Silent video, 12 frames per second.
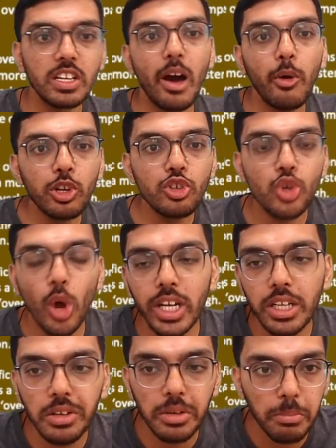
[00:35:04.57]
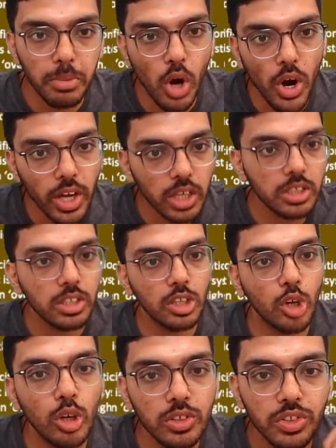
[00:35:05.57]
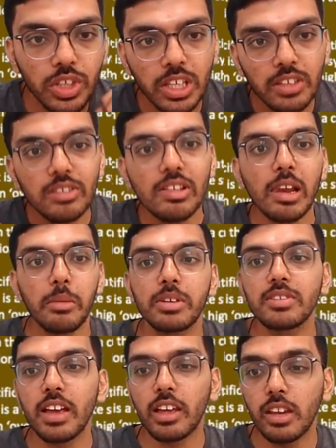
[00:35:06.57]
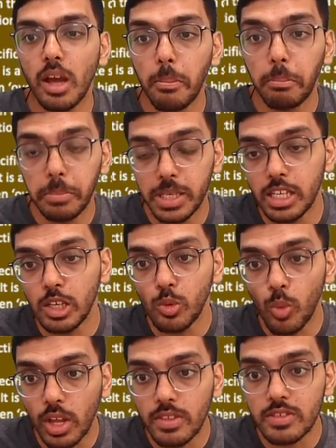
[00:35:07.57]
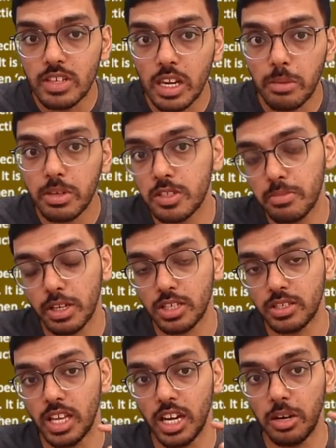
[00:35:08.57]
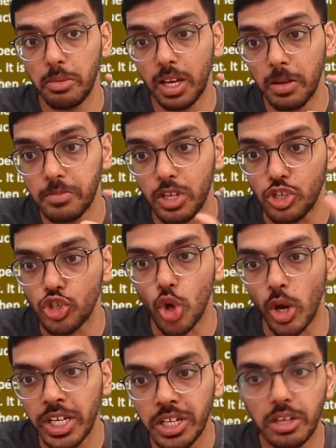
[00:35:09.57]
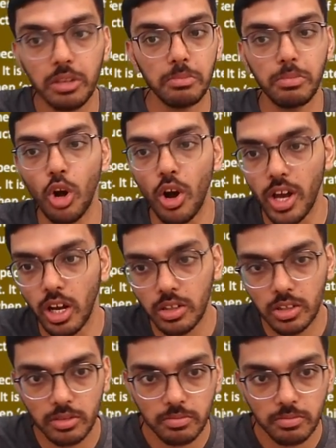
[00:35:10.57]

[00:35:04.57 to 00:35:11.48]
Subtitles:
our joint product costing syllabus area, P1 syllabus, because then it becomes a joint product.